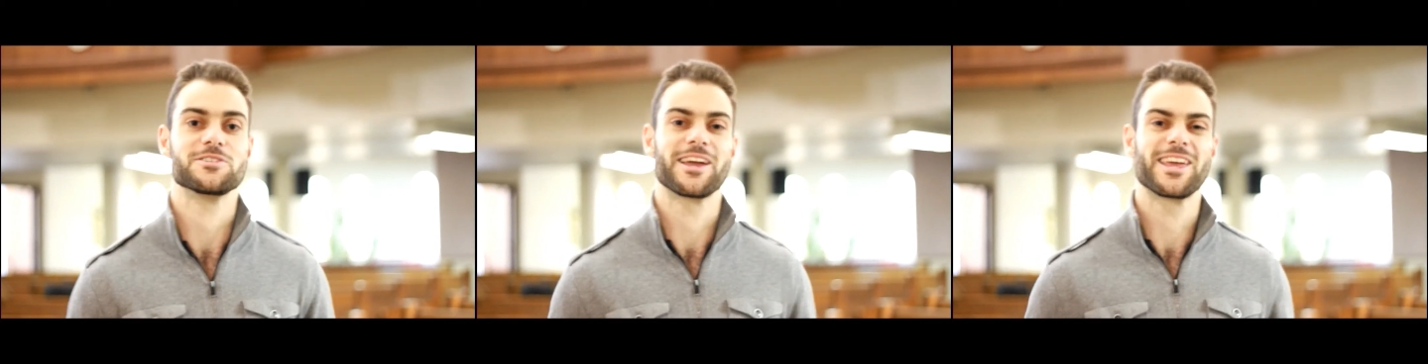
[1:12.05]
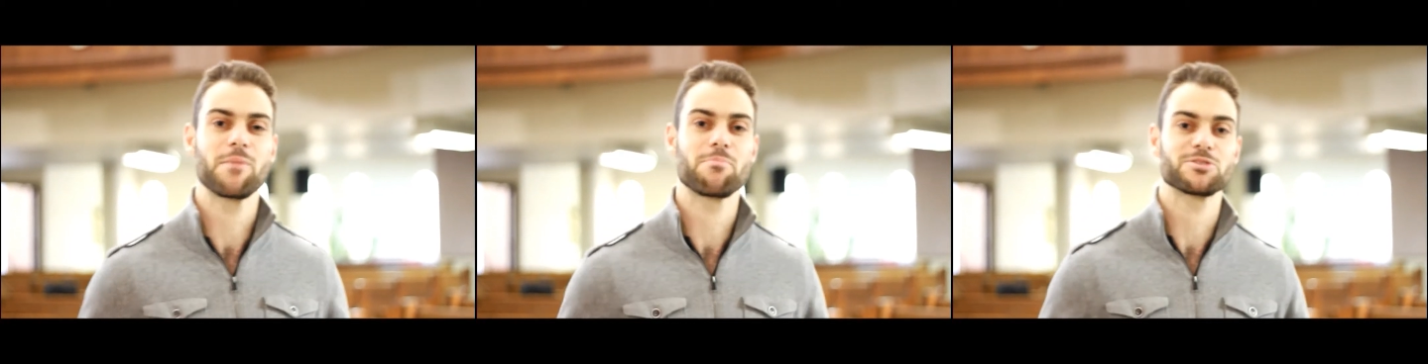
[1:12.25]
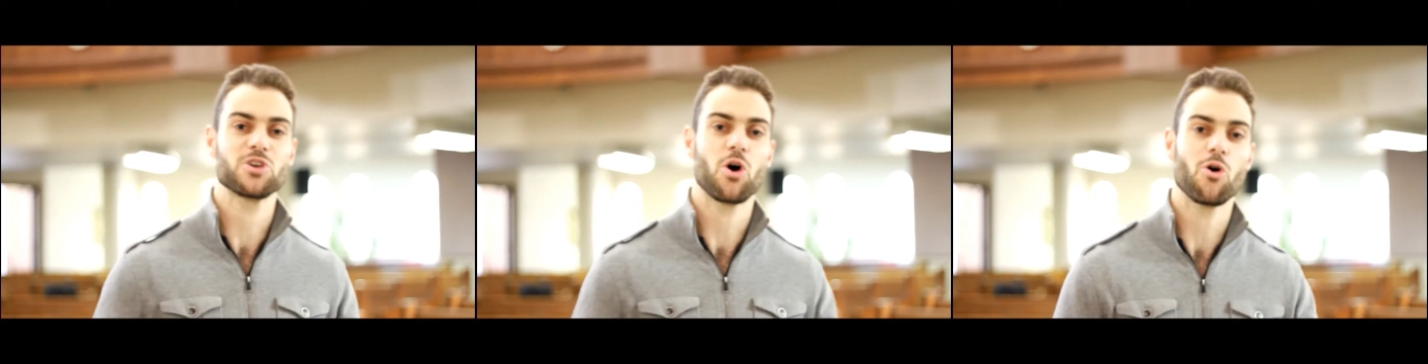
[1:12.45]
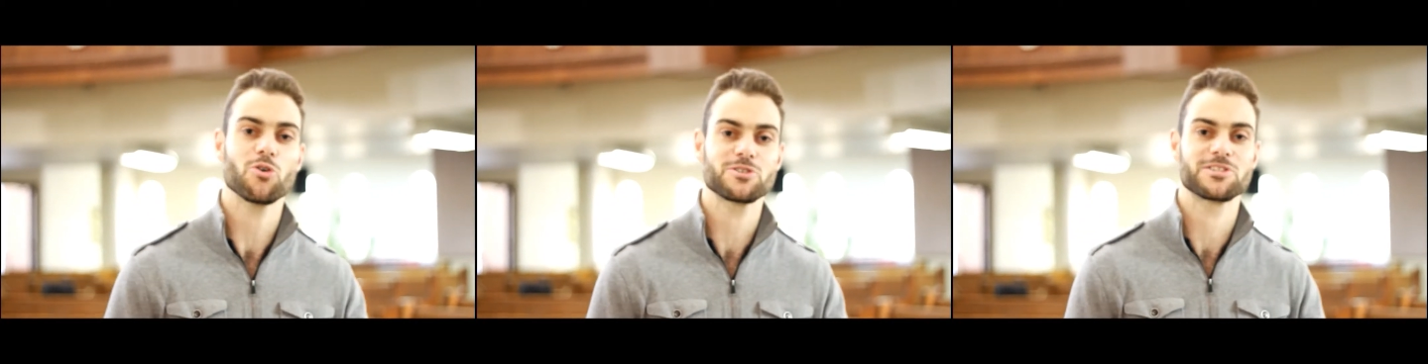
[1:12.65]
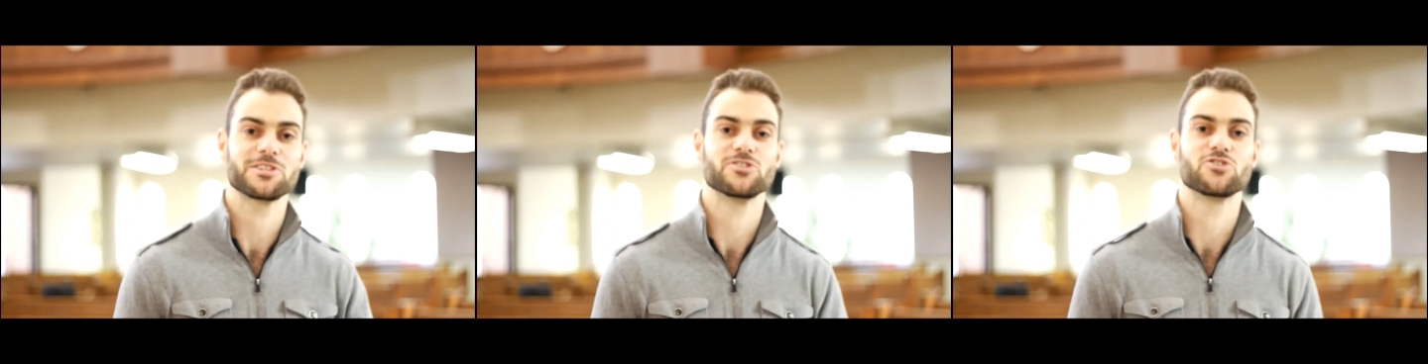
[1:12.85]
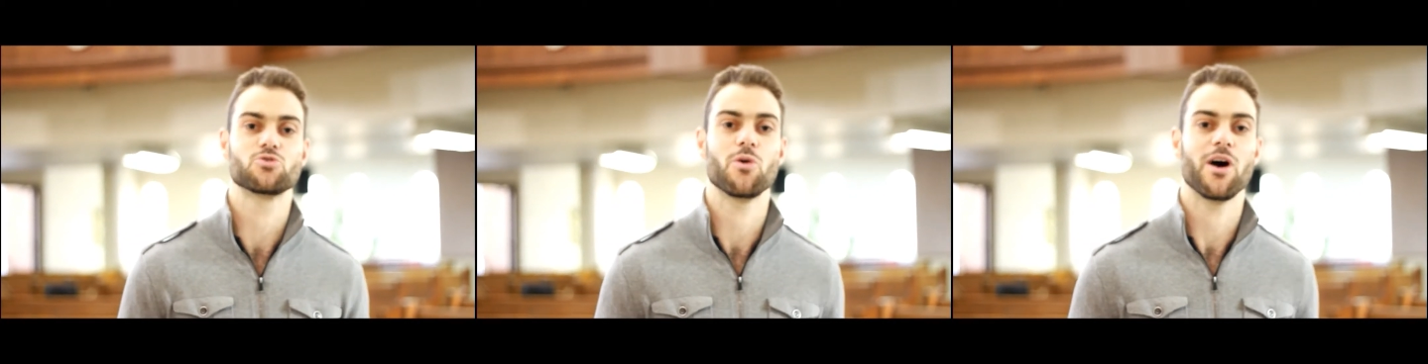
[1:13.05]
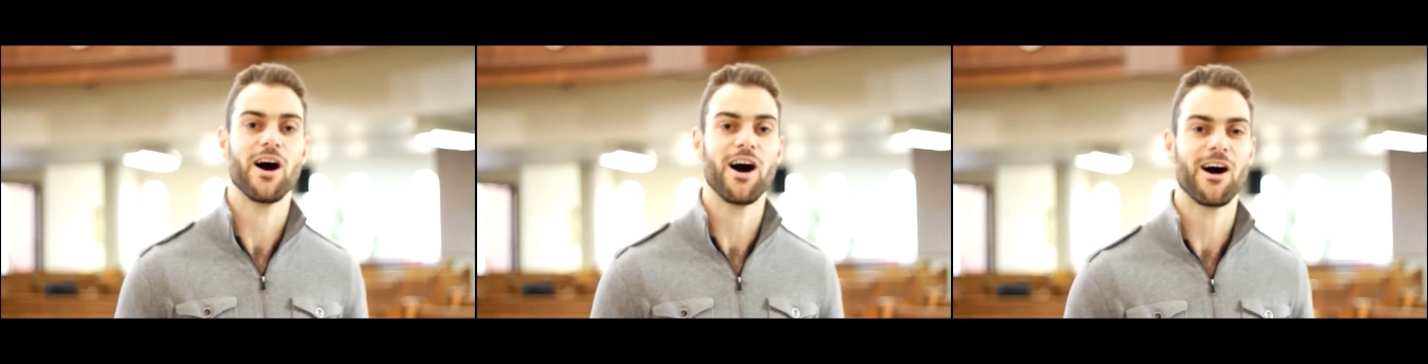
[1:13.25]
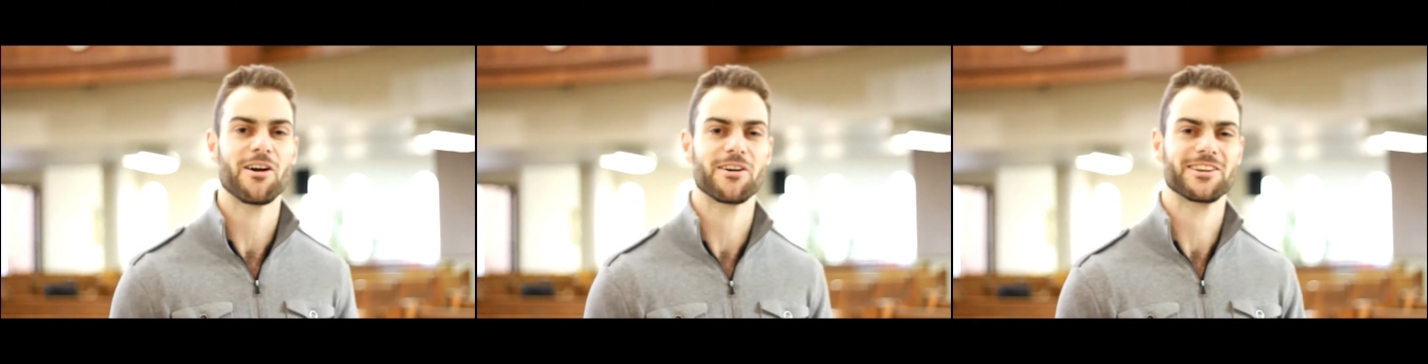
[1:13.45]
that keep us hostage to a
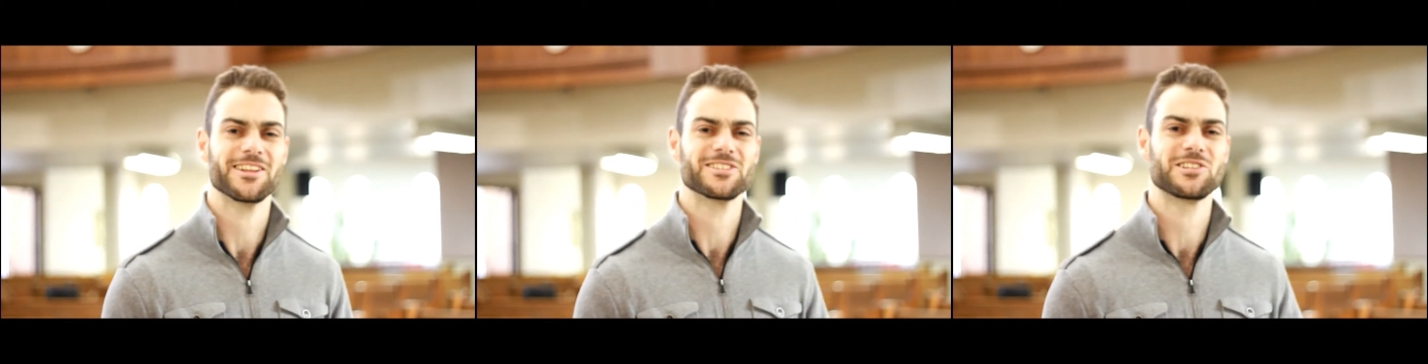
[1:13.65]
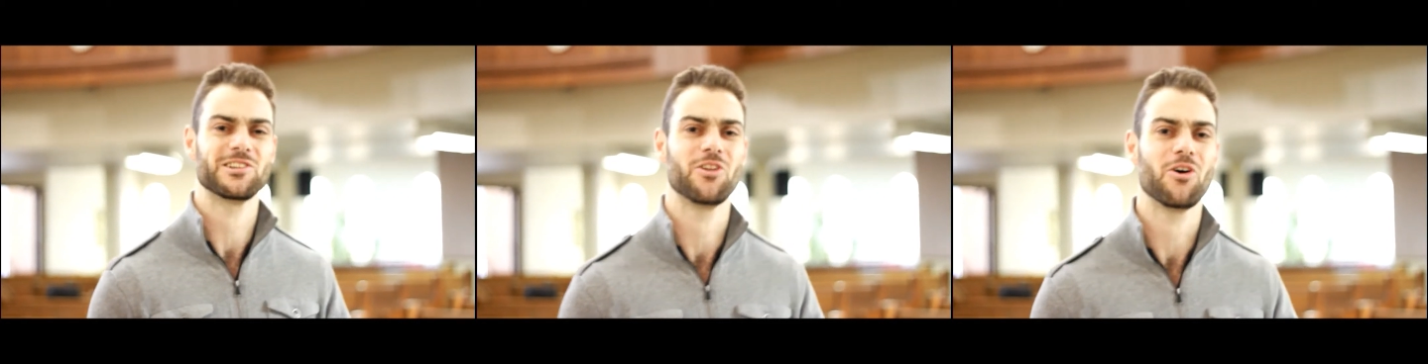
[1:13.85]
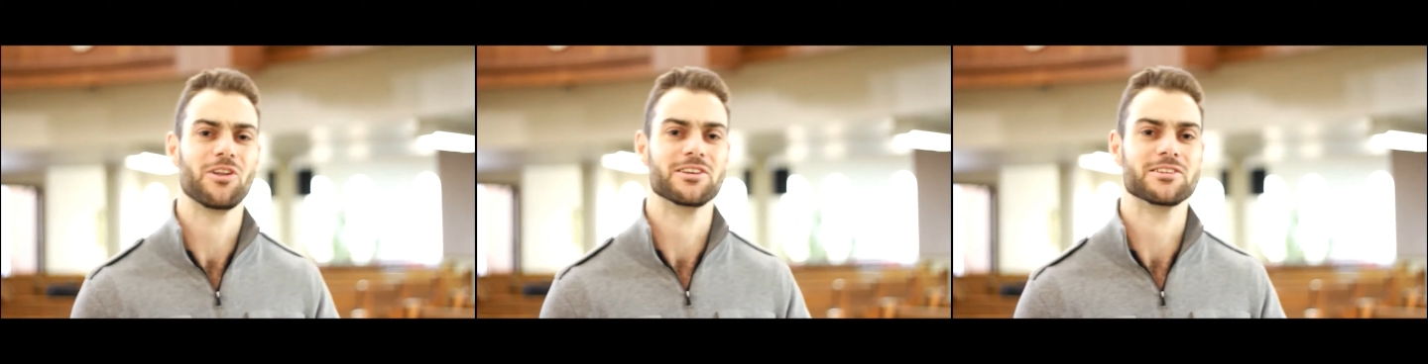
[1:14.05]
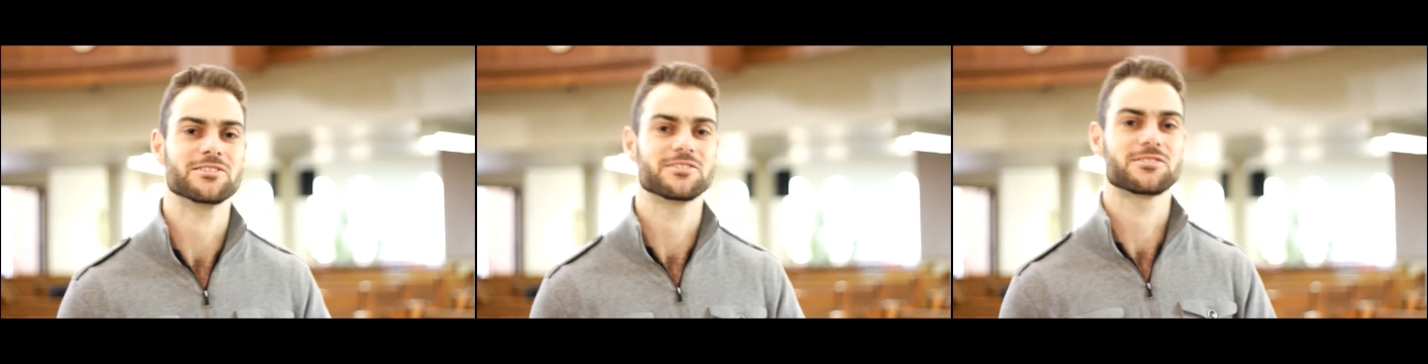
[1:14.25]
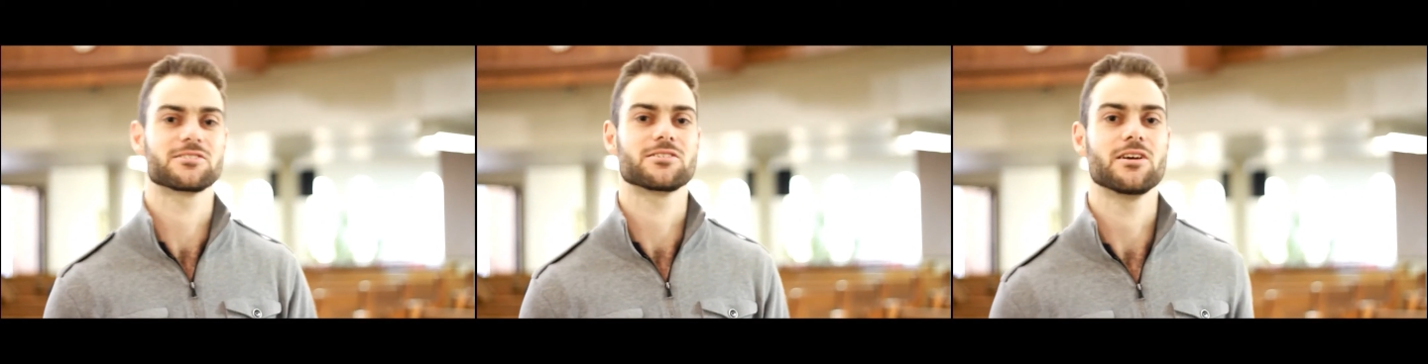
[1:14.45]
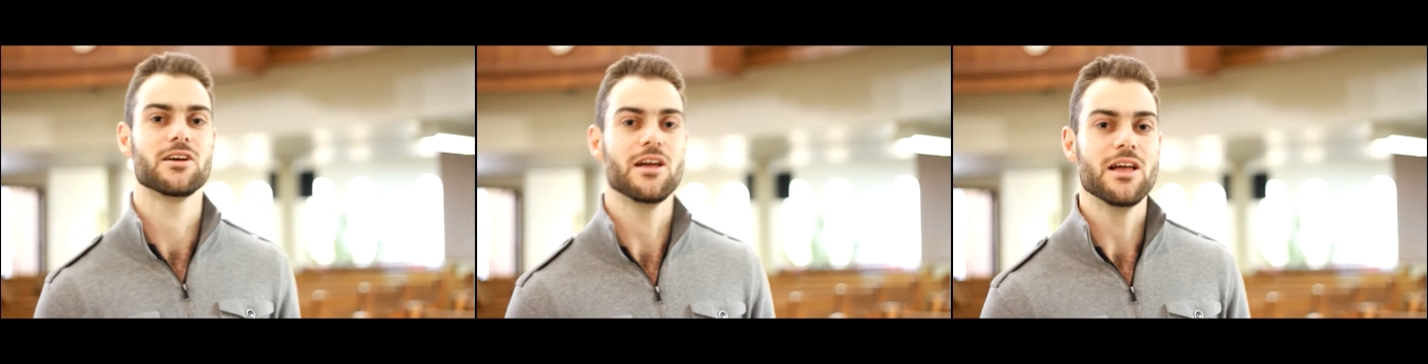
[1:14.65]
heart that's lawless.